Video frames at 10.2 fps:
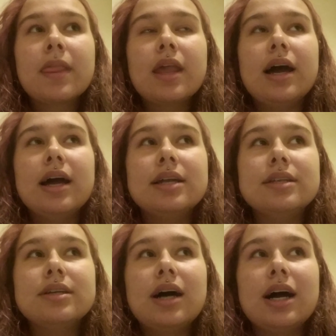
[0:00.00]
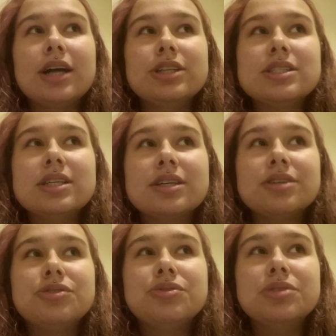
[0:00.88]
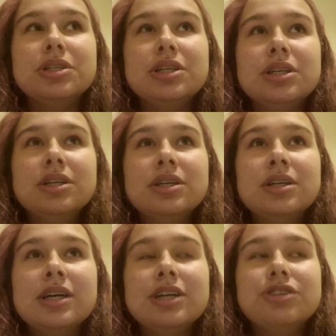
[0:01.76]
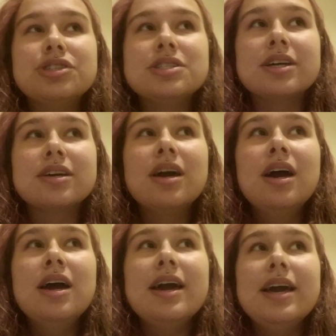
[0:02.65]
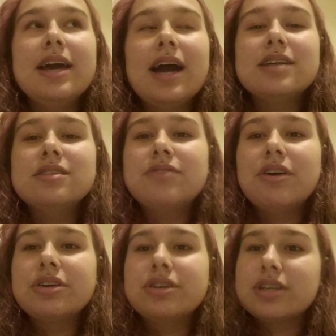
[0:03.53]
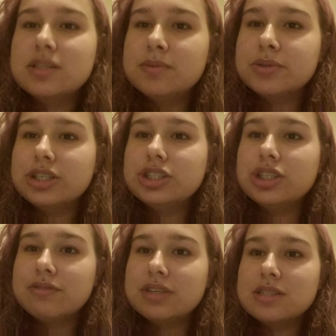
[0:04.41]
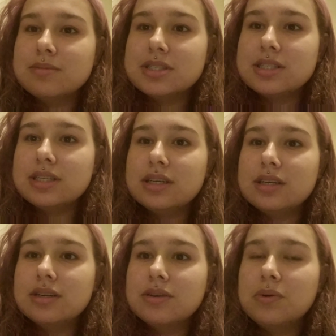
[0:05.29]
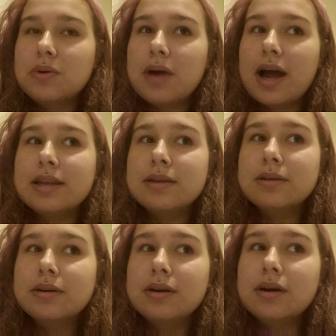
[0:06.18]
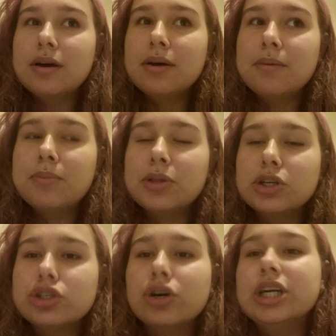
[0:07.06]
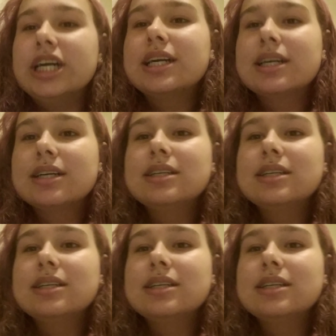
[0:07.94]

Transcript: And I just think it's really interesting. It has a very good exploration of intimacy and platonic